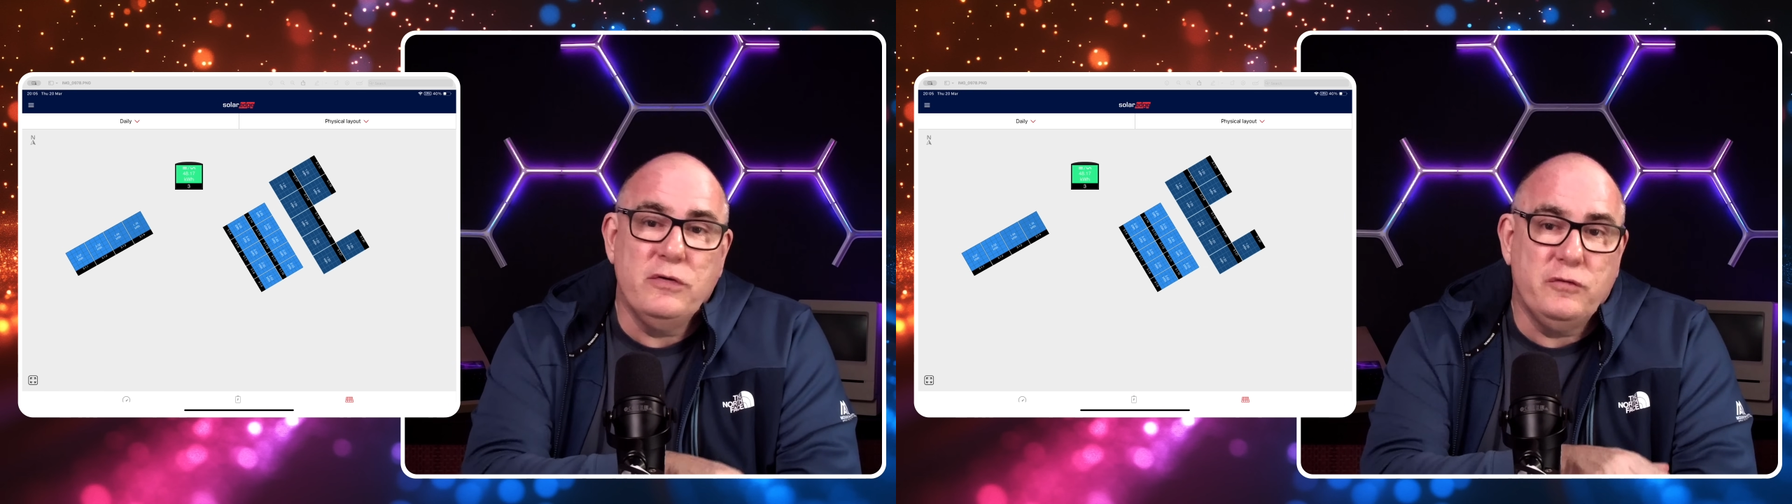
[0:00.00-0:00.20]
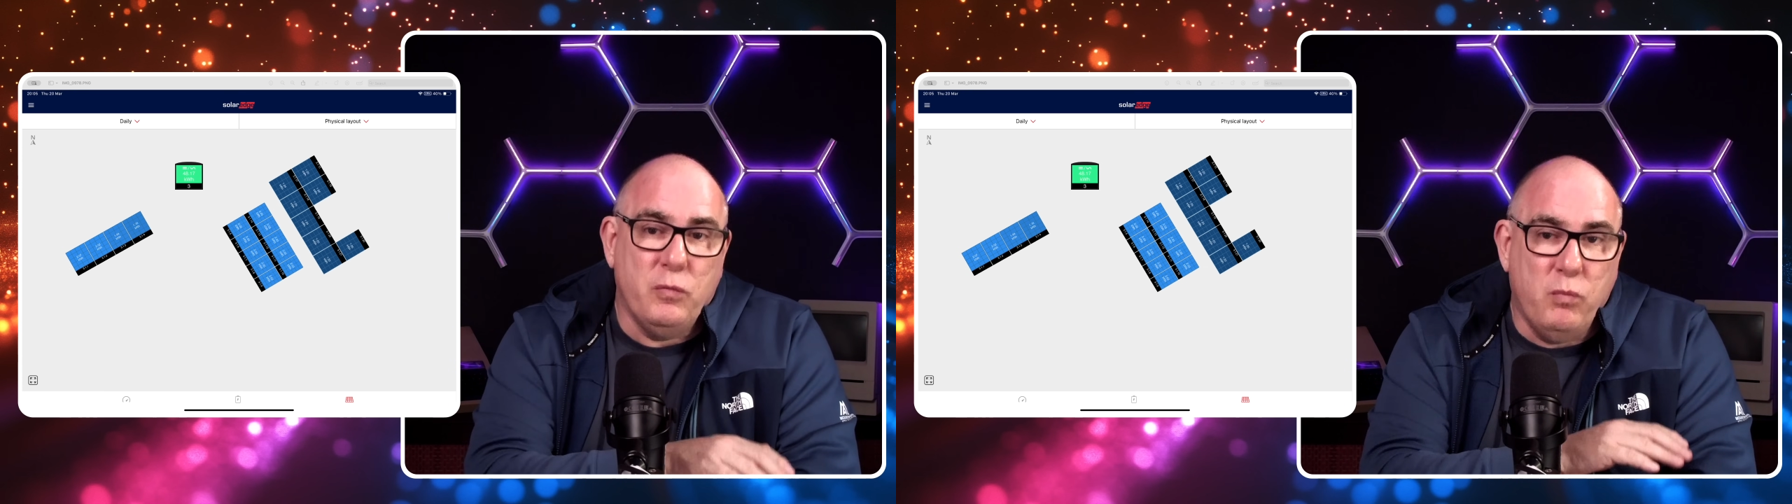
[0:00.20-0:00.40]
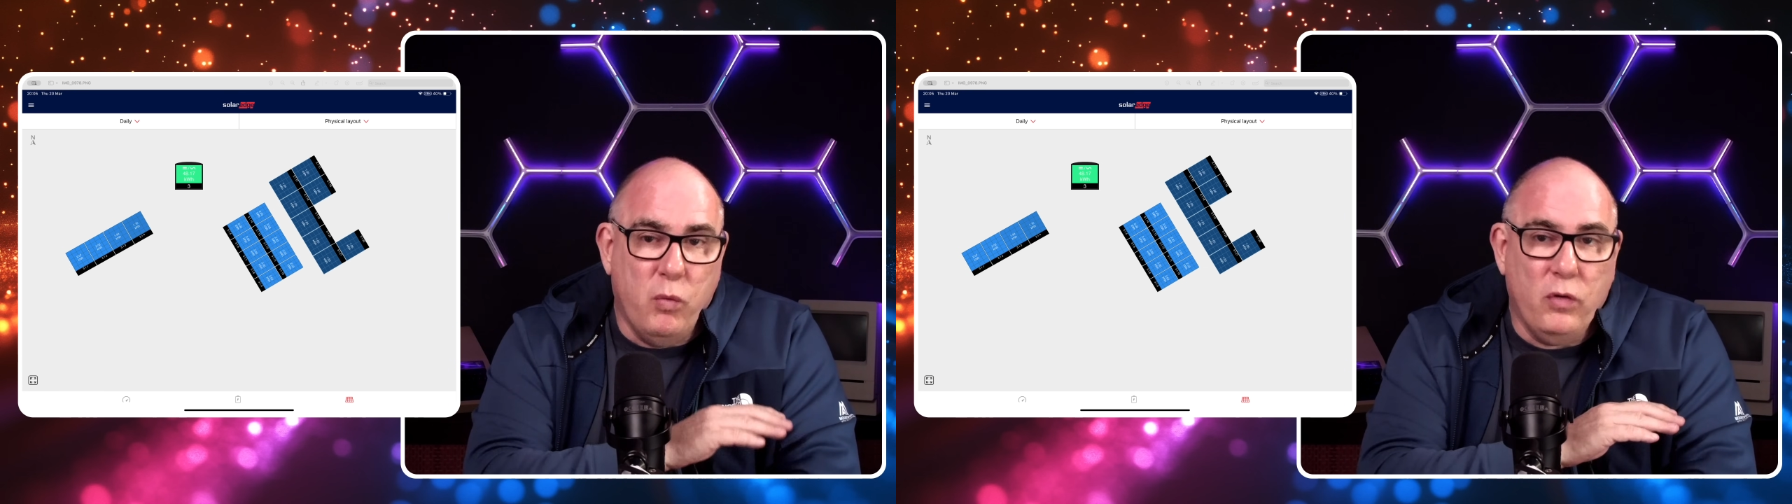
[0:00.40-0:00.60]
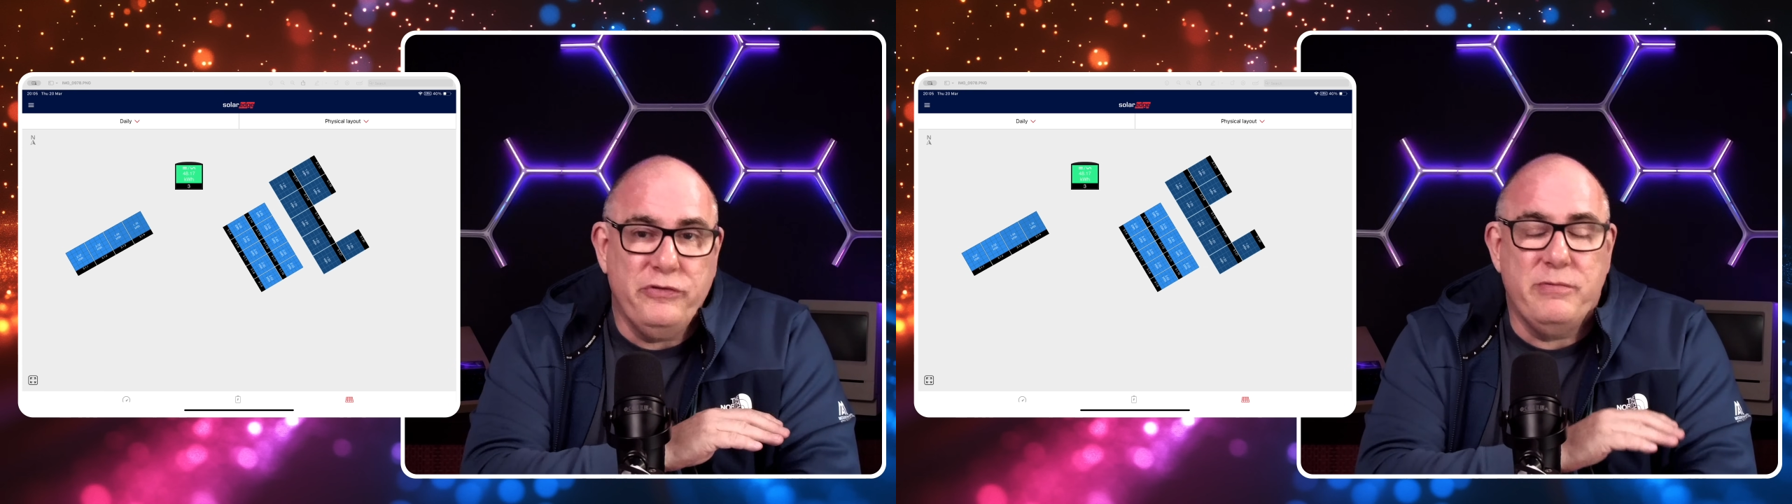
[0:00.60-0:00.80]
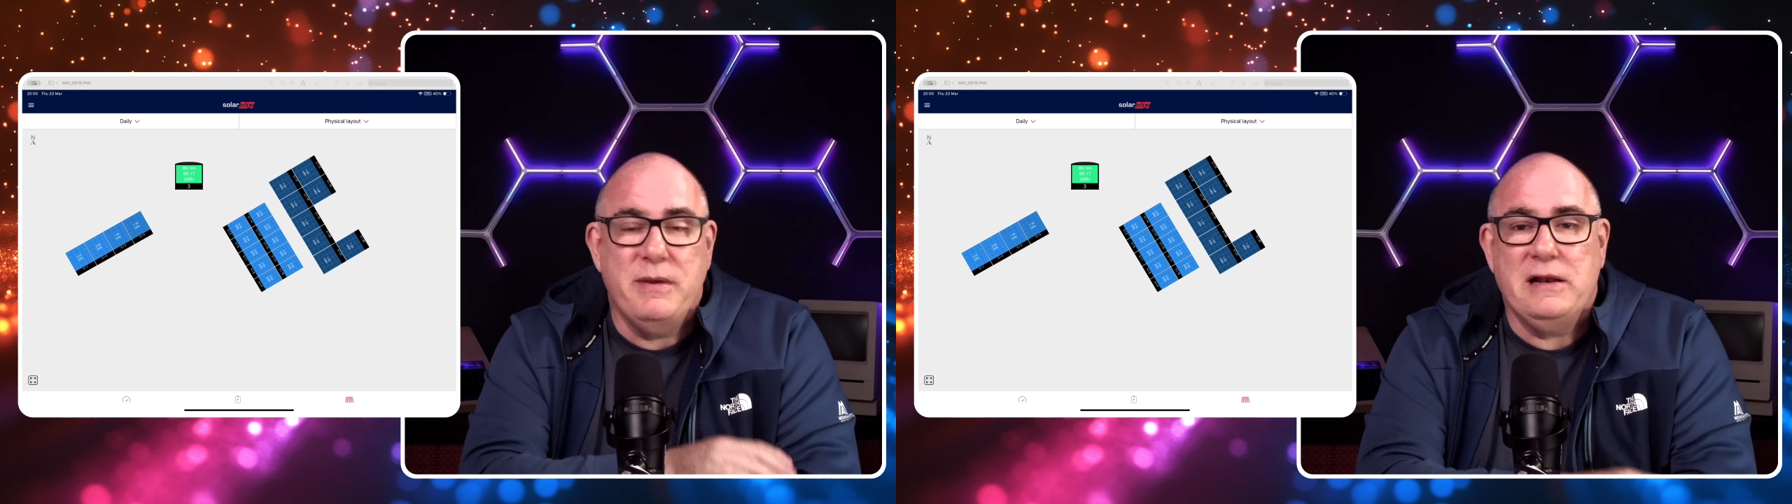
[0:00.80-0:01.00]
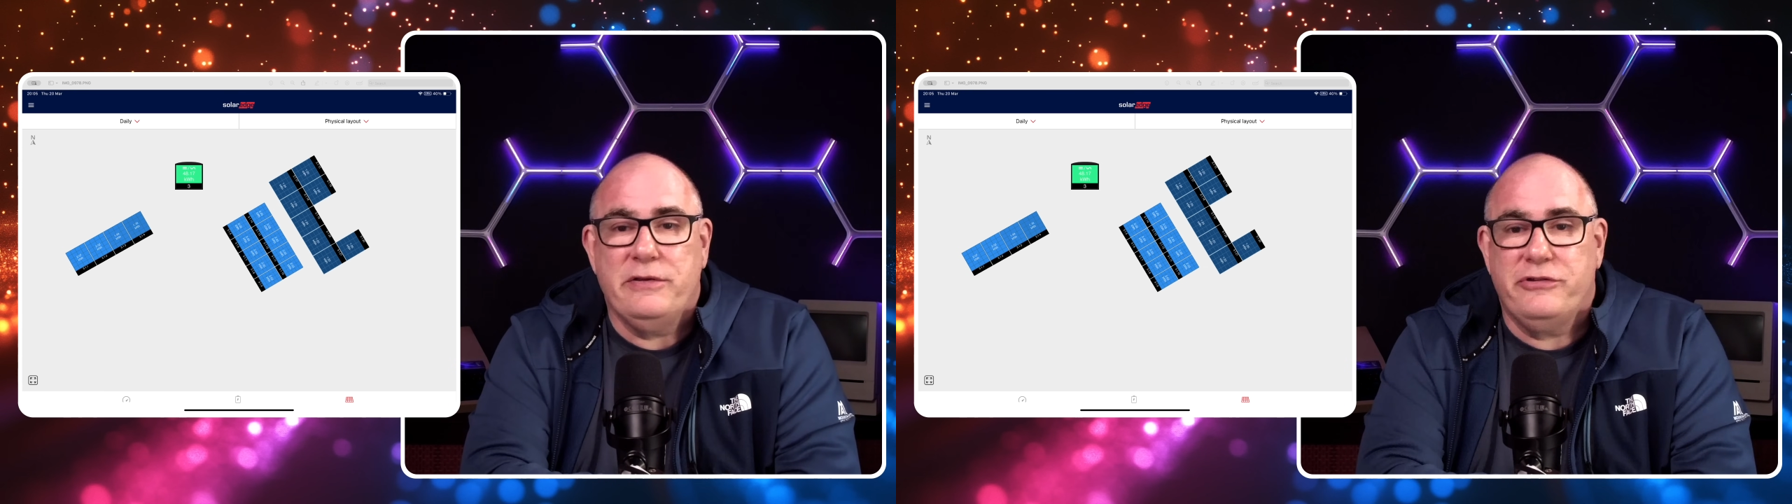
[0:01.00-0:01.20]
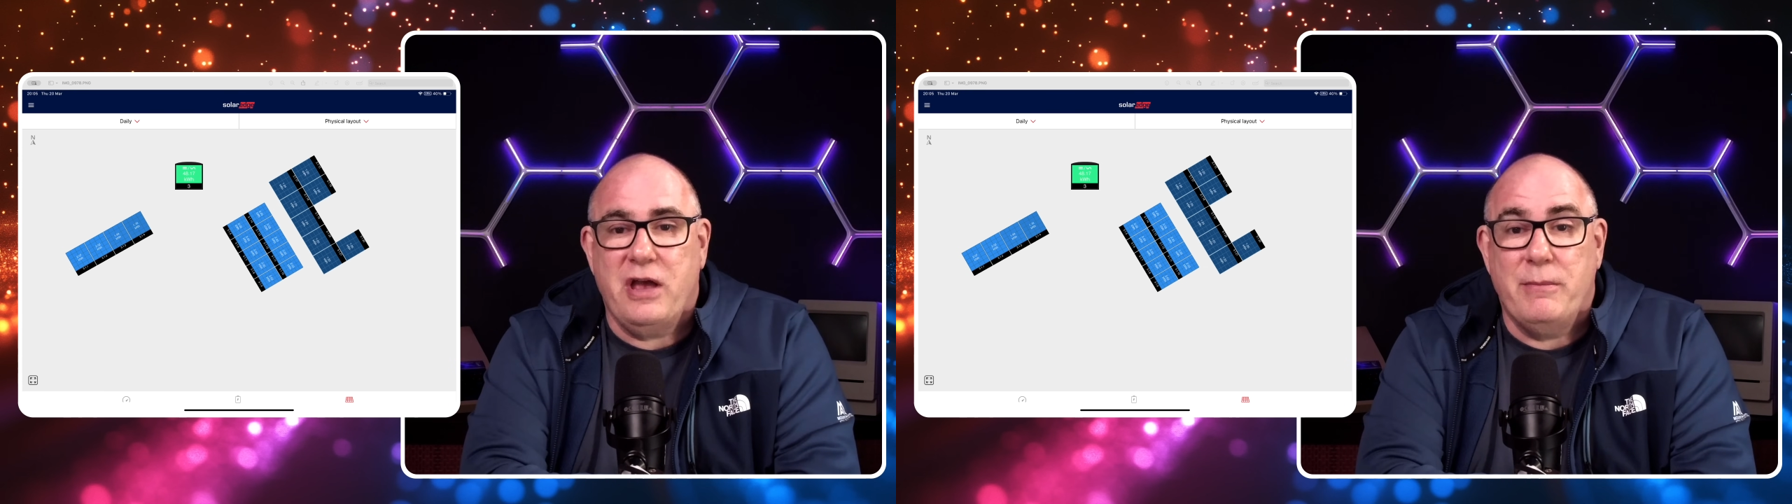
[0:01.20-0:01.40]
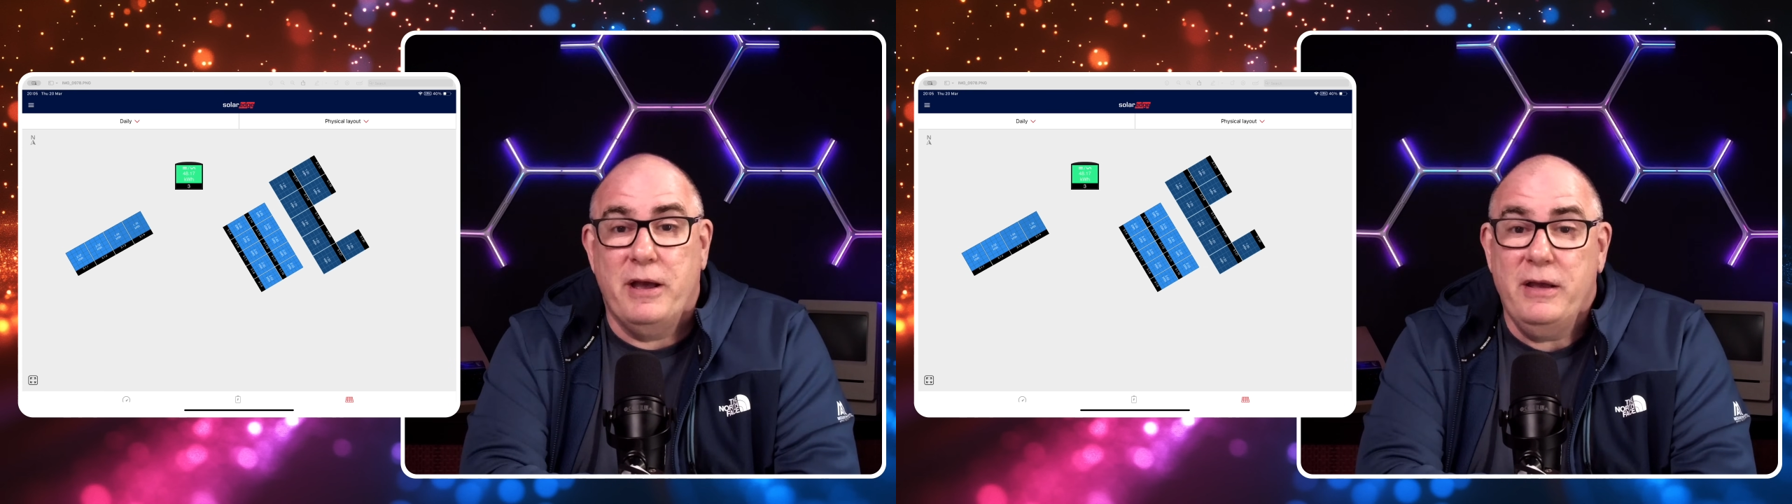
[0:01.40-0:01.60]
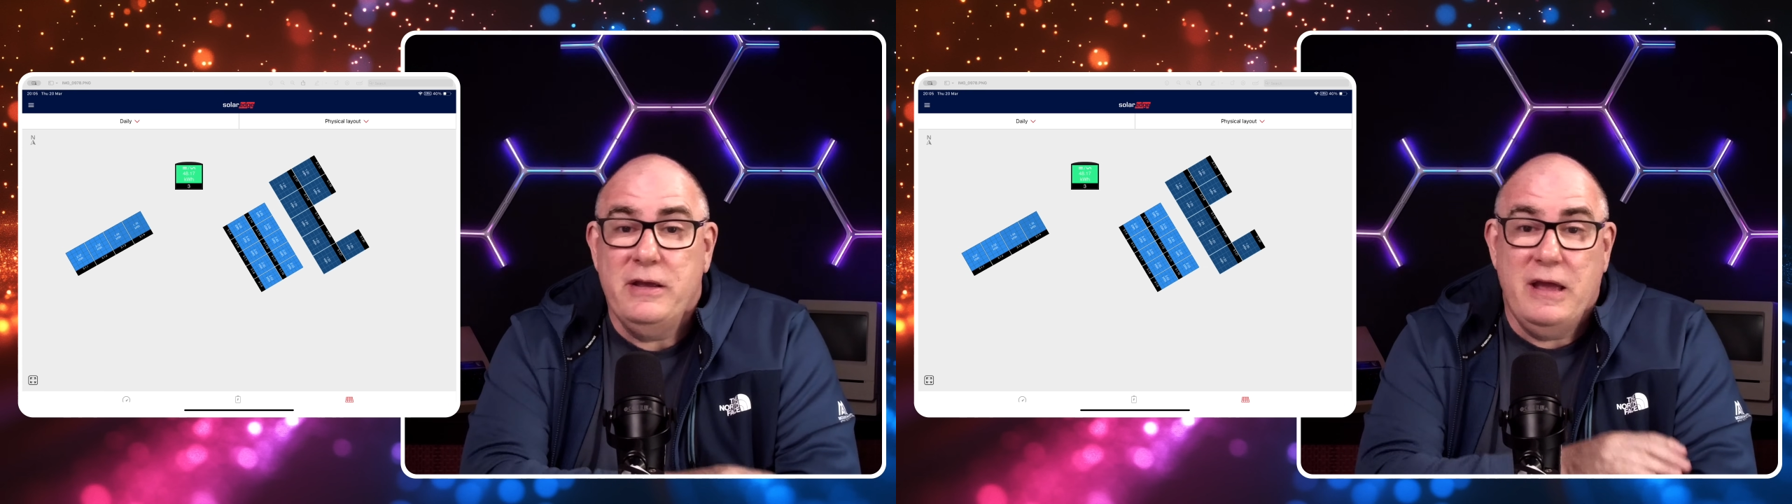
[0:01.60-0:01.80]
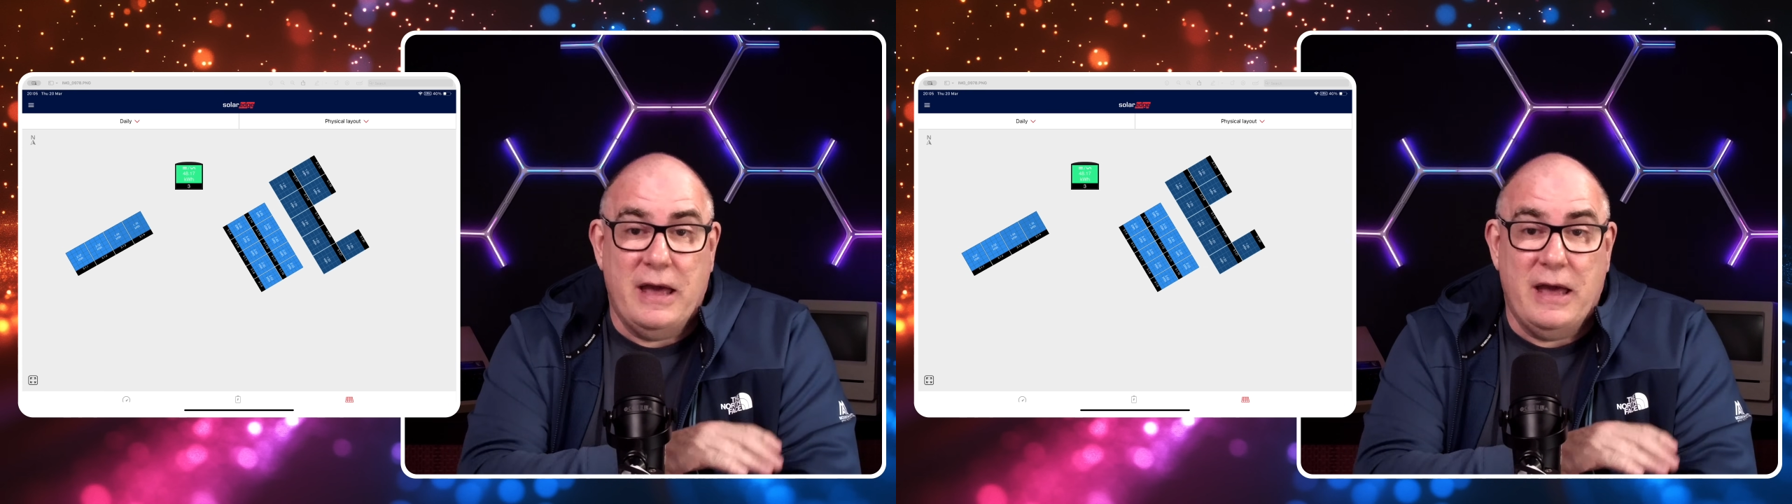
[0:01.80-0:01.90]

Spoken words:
towards the middle of summer,